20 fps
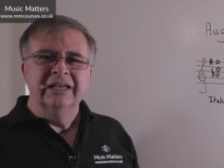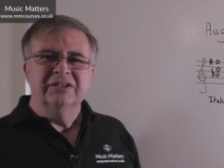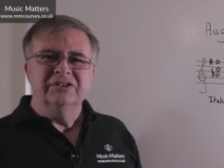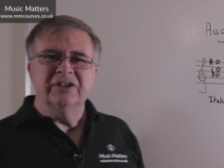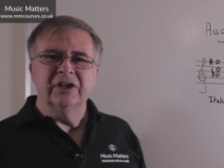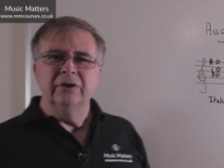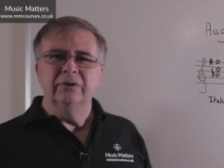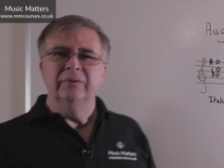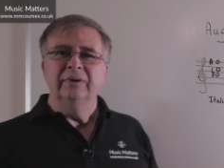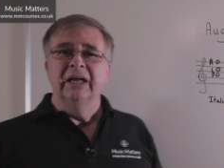
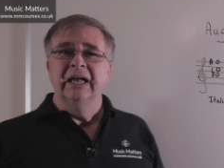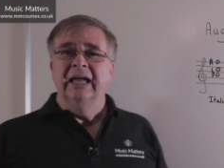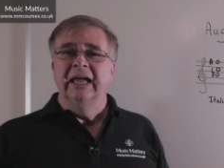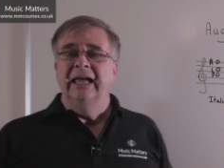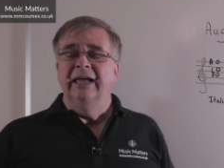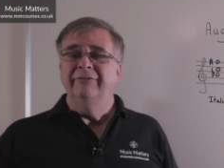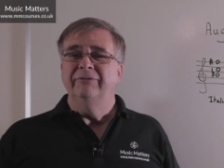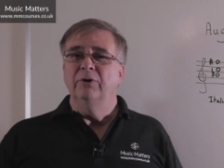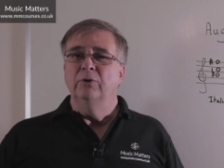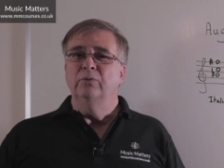So
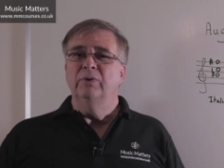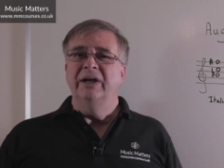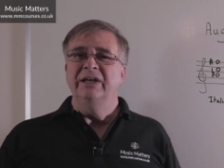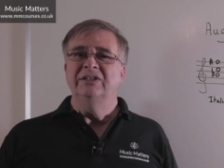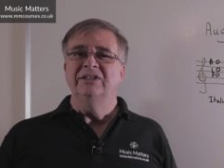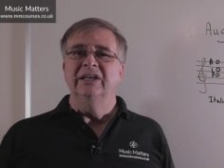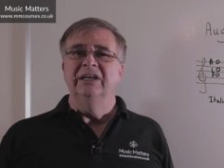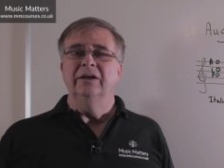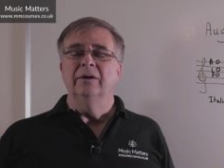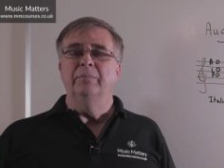if you're
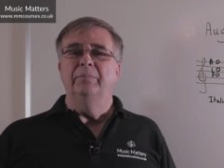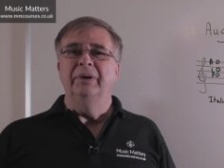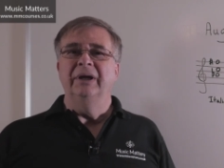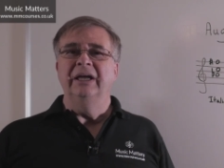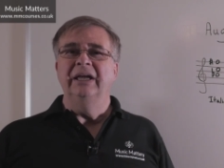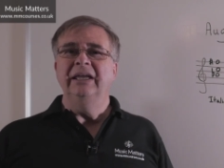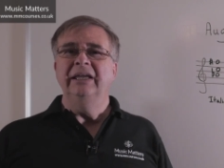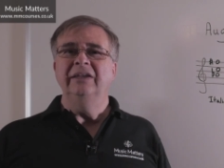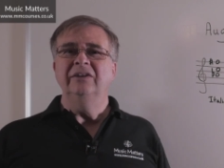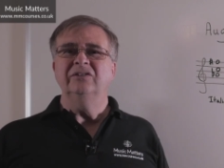writing a
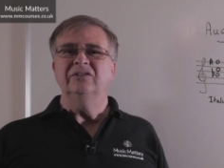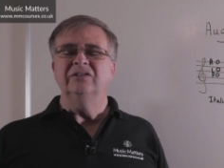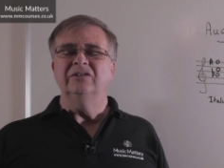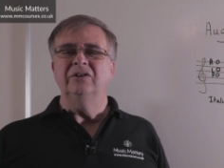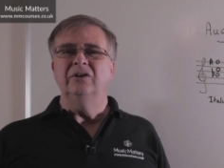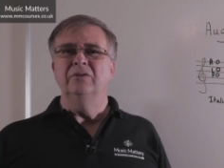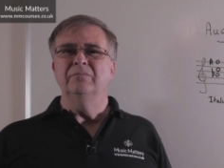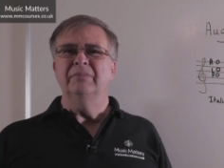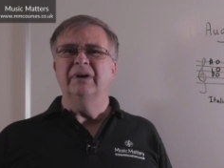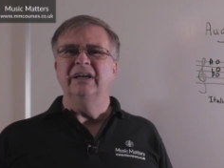
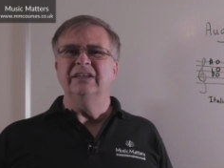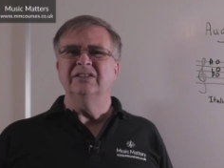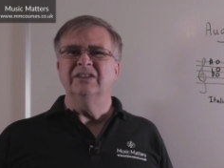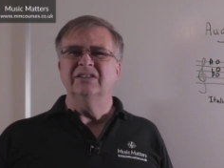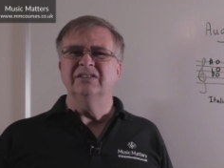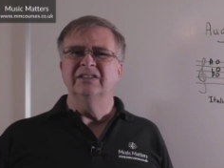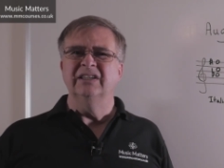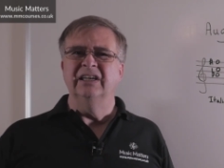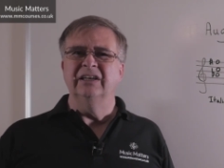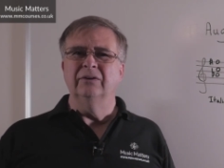piece, you might
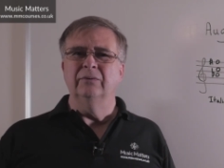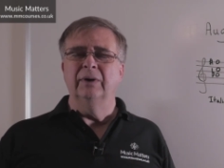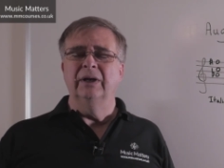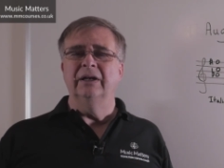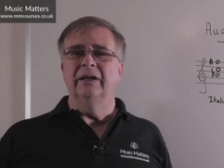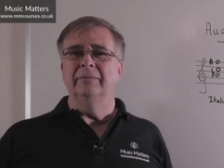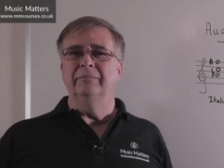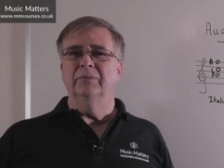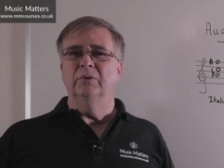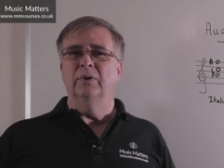just think,
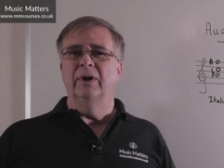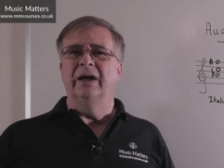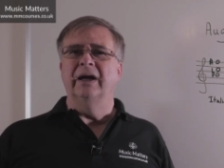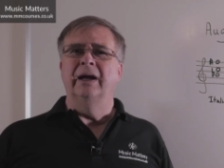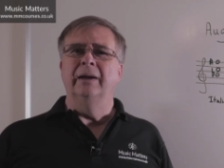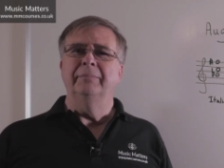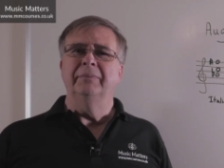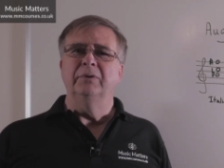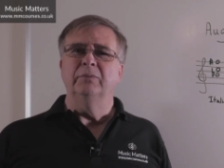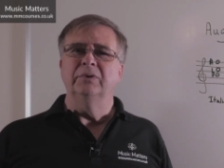well, I'm quite
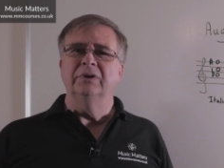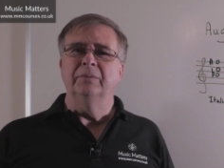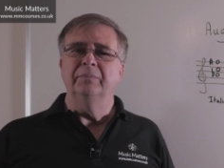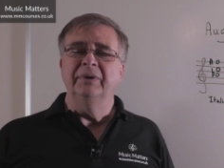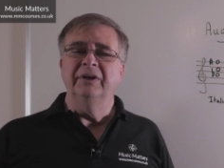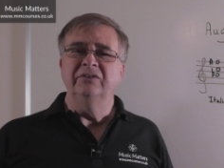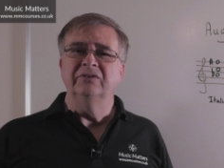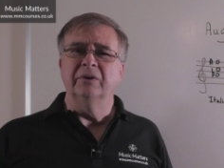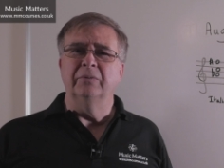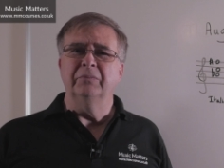happy with the
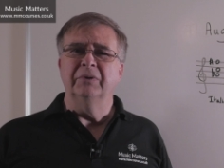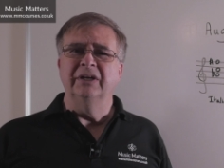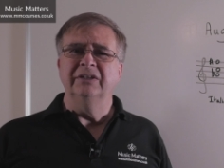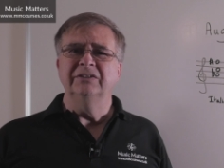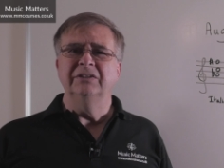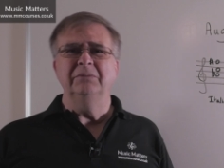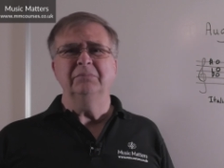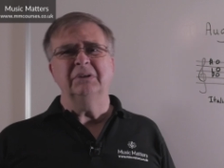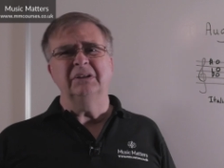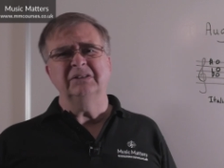piece I'm
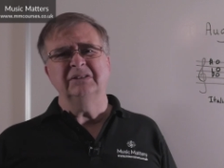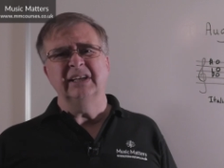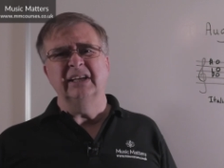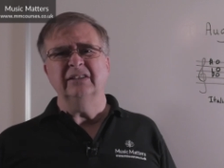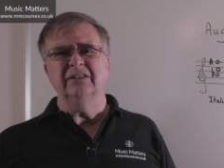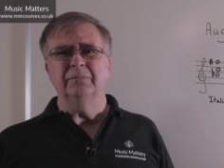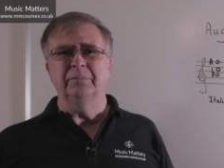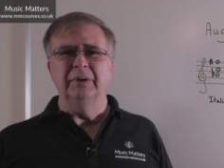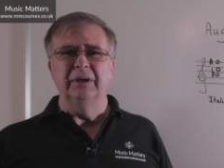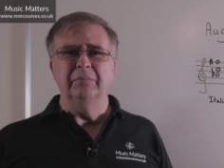writing, but it
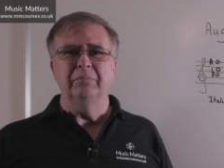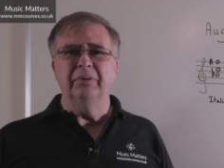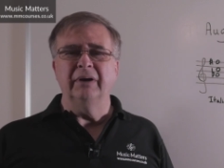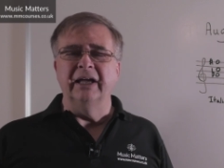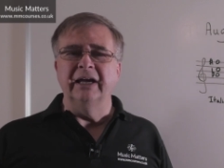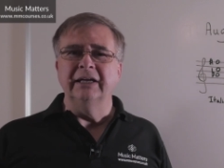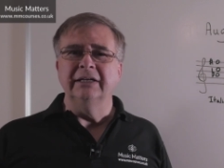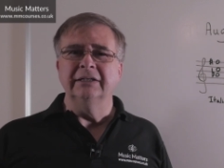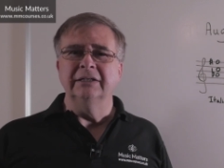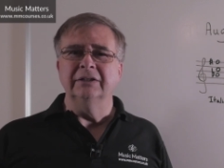sounds a bit
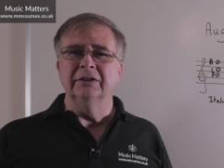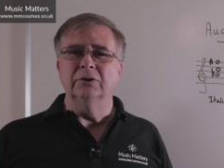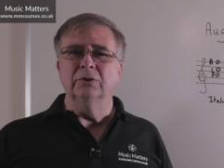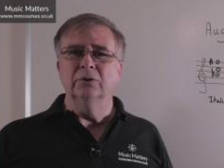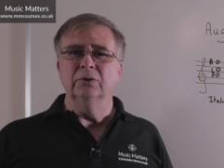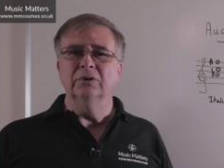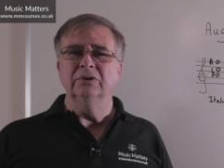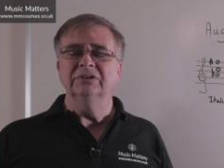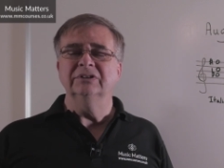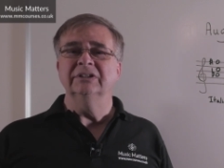plain in the
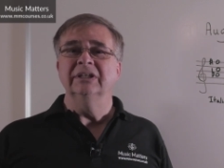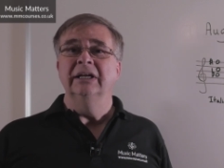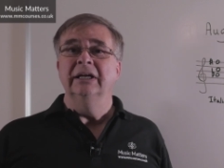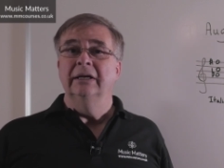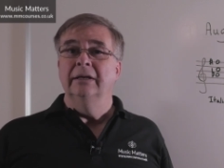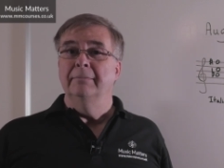chords.